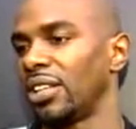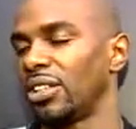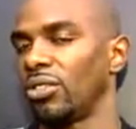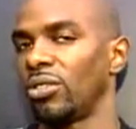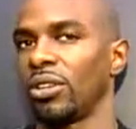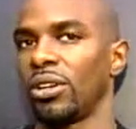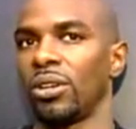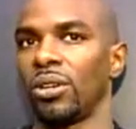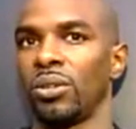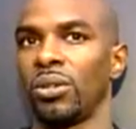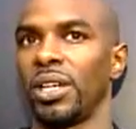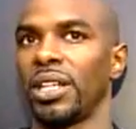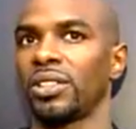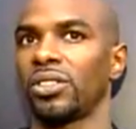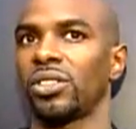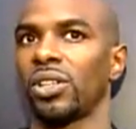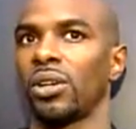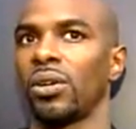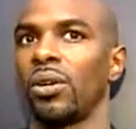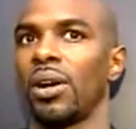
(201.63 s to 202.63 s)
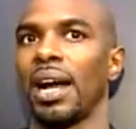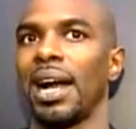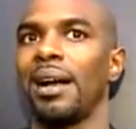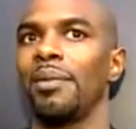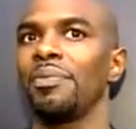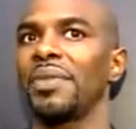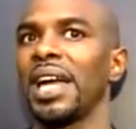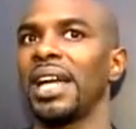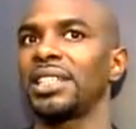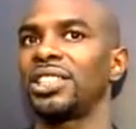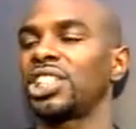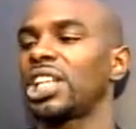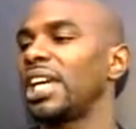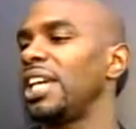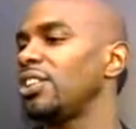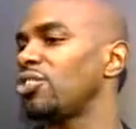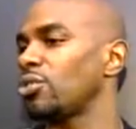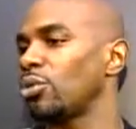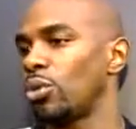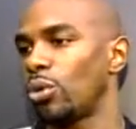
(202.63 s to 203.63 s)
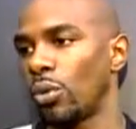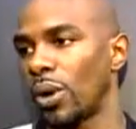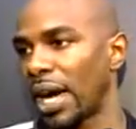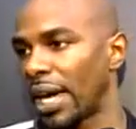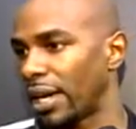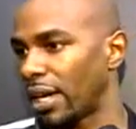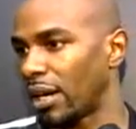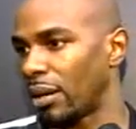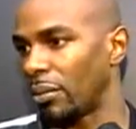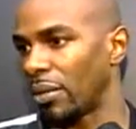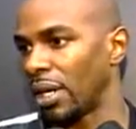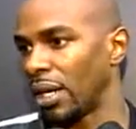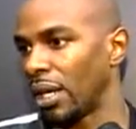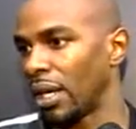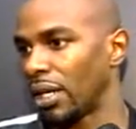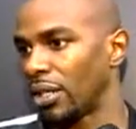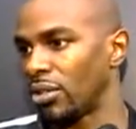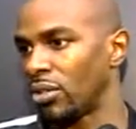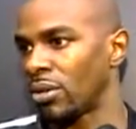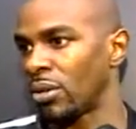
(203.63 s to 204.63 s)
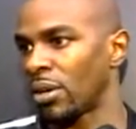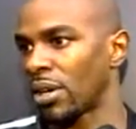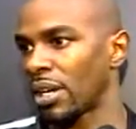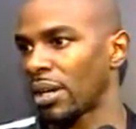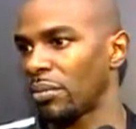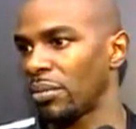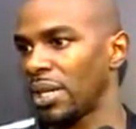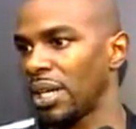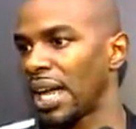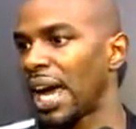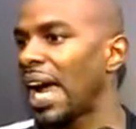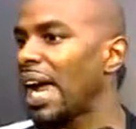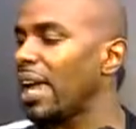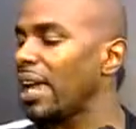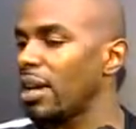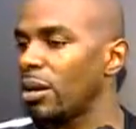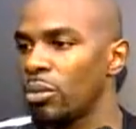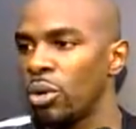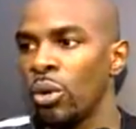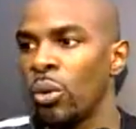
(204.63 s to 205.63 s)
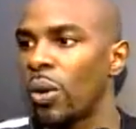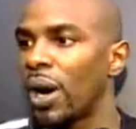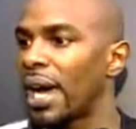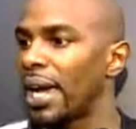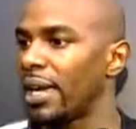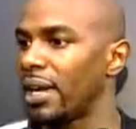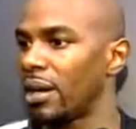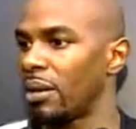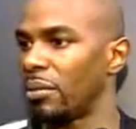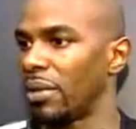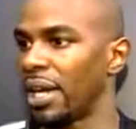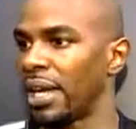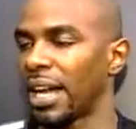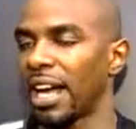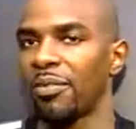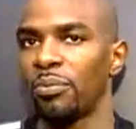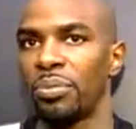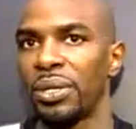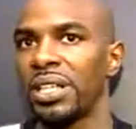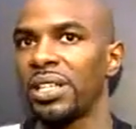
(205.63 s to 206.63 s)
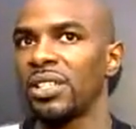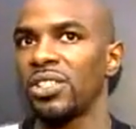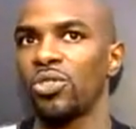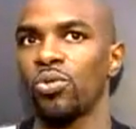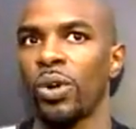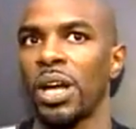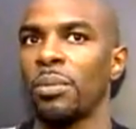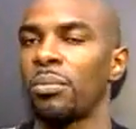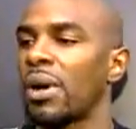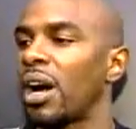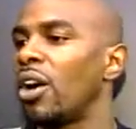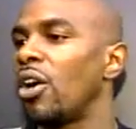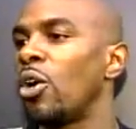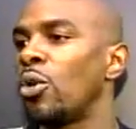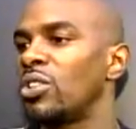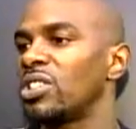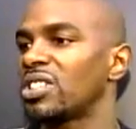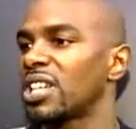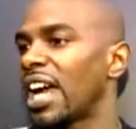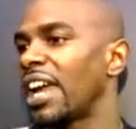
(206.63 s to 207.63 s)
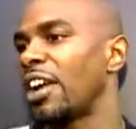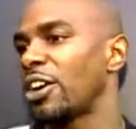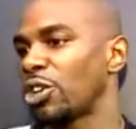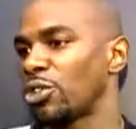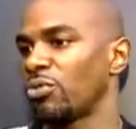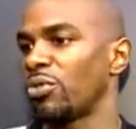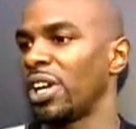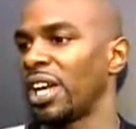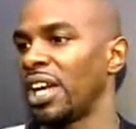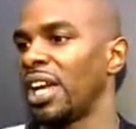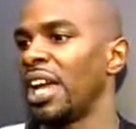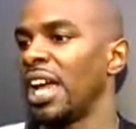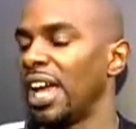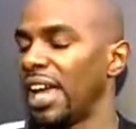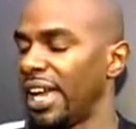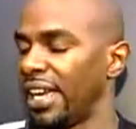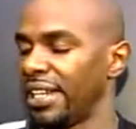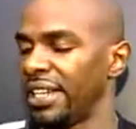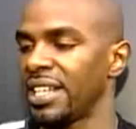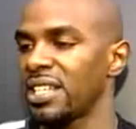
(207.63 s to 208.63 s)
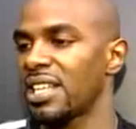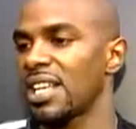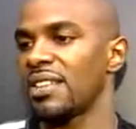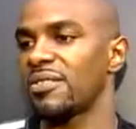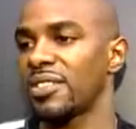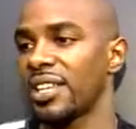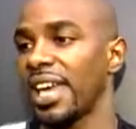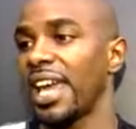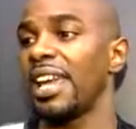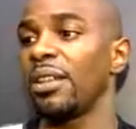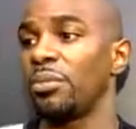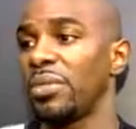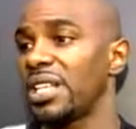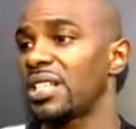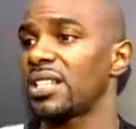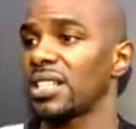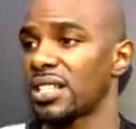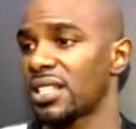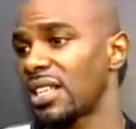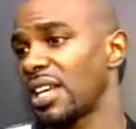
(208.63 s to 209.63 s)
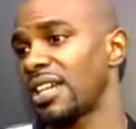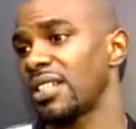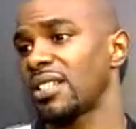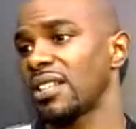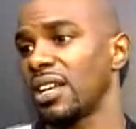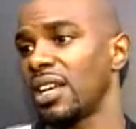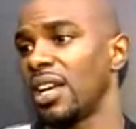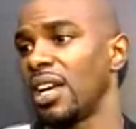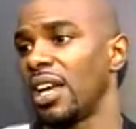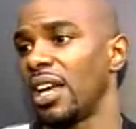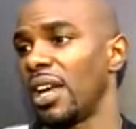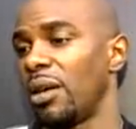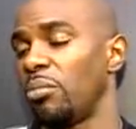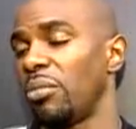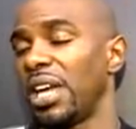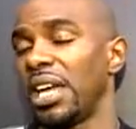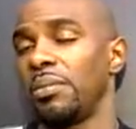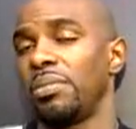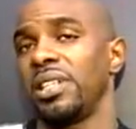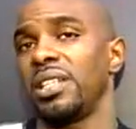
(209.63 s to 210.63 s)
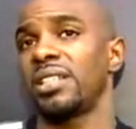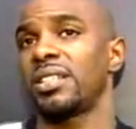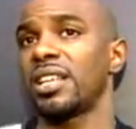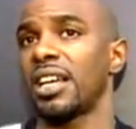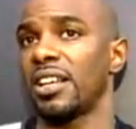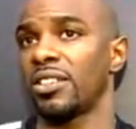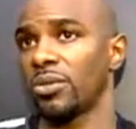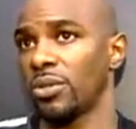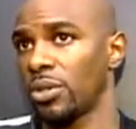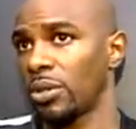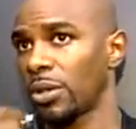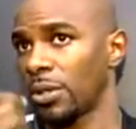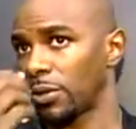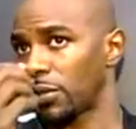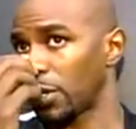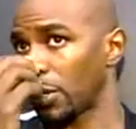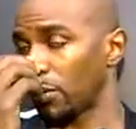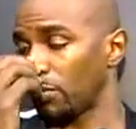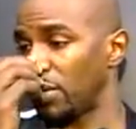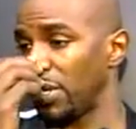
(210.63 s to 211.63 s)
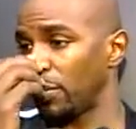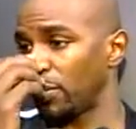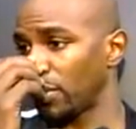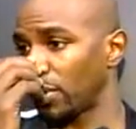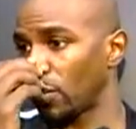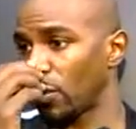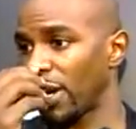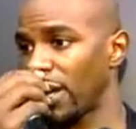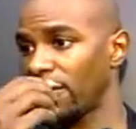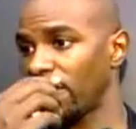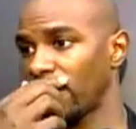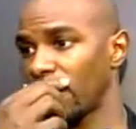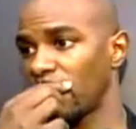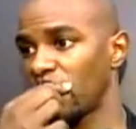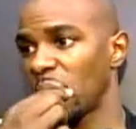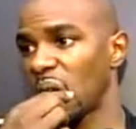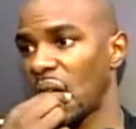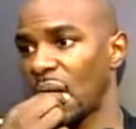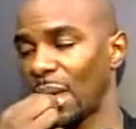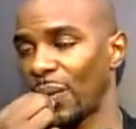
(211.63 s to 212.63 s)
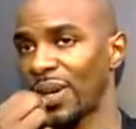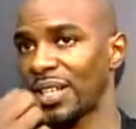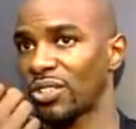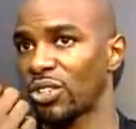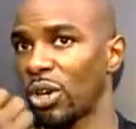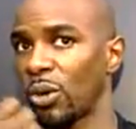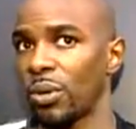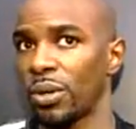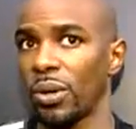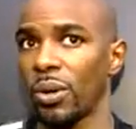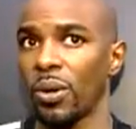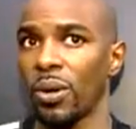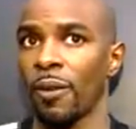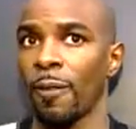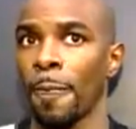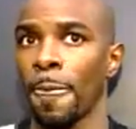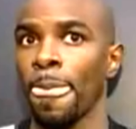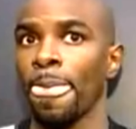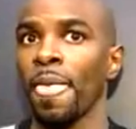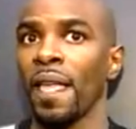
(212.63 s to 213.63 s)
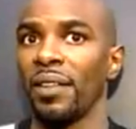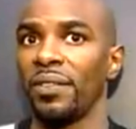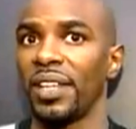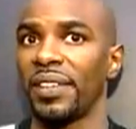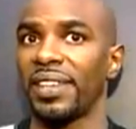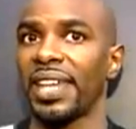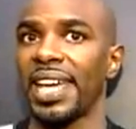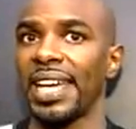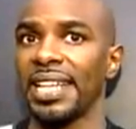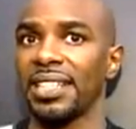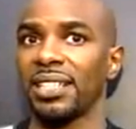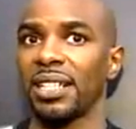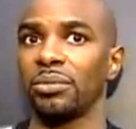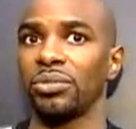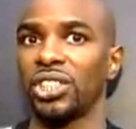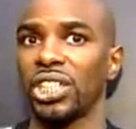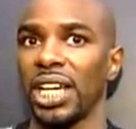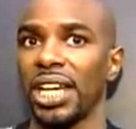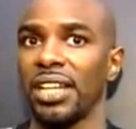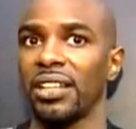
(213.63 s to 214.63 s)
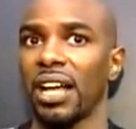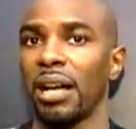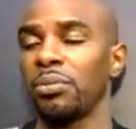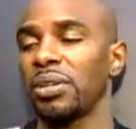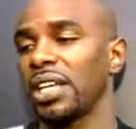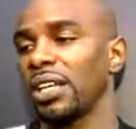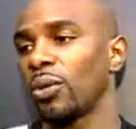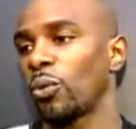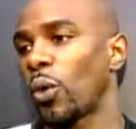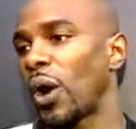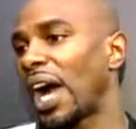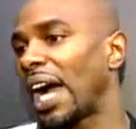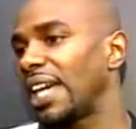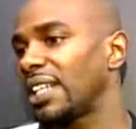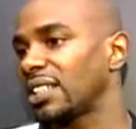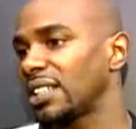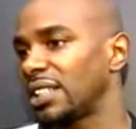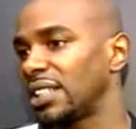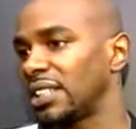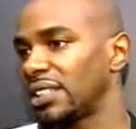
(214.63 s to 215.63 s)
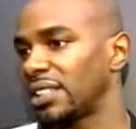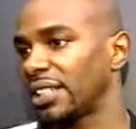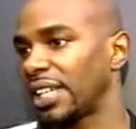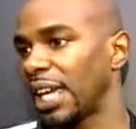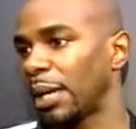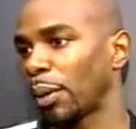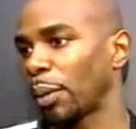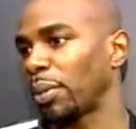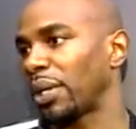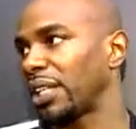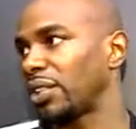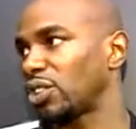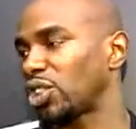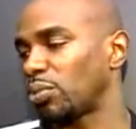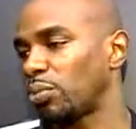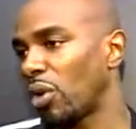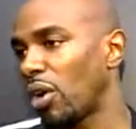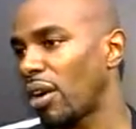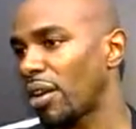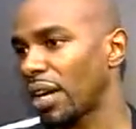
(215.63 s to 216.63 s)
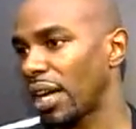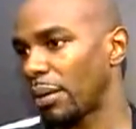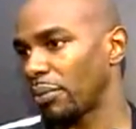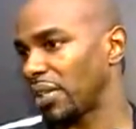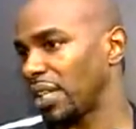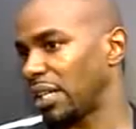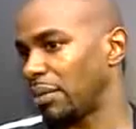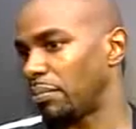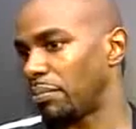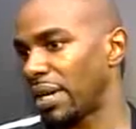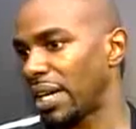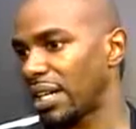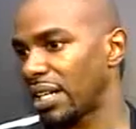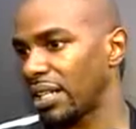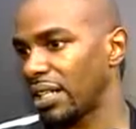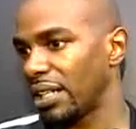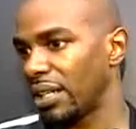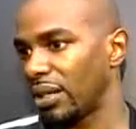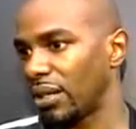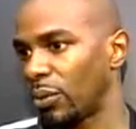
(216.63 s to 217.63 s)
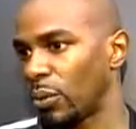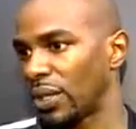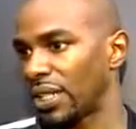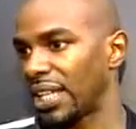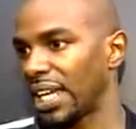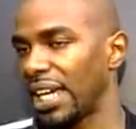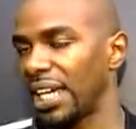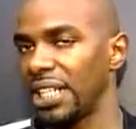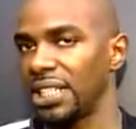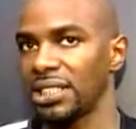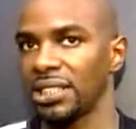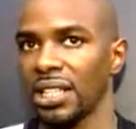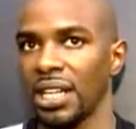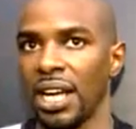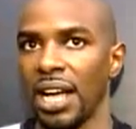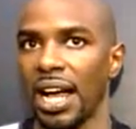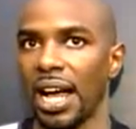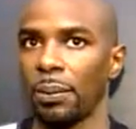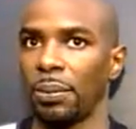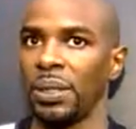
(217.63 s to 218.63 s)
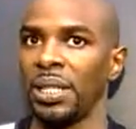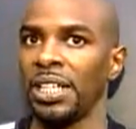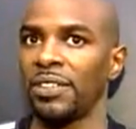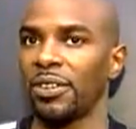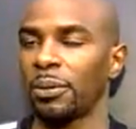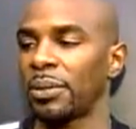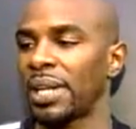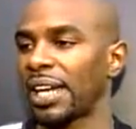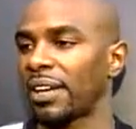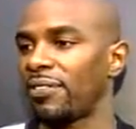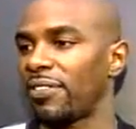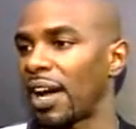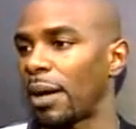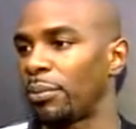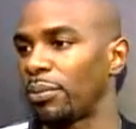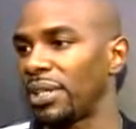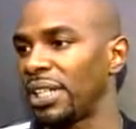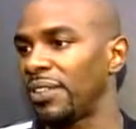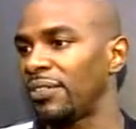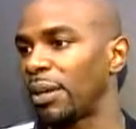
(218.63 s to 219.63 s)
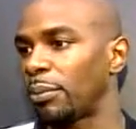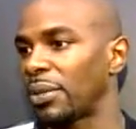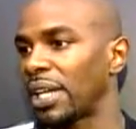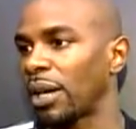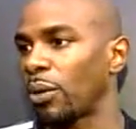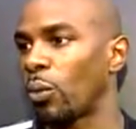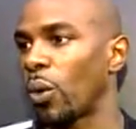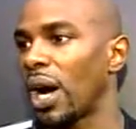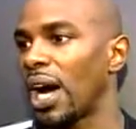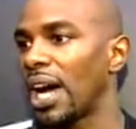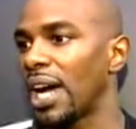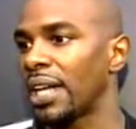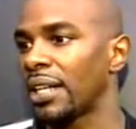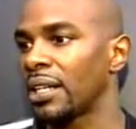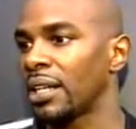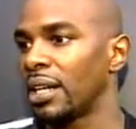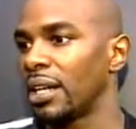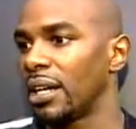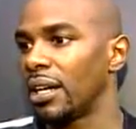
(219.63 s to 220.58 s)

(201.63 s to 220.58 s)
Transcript: And so I'm not changing who I am. You know what I mean? I am who I am, and I've been this way my whole entire career. And this has gained me success, and maybe this has, turned people away from what's going on. The things I'm getting wiser in this game. I'm getting smarter. I'm getting better with age. I believe I'm like wine.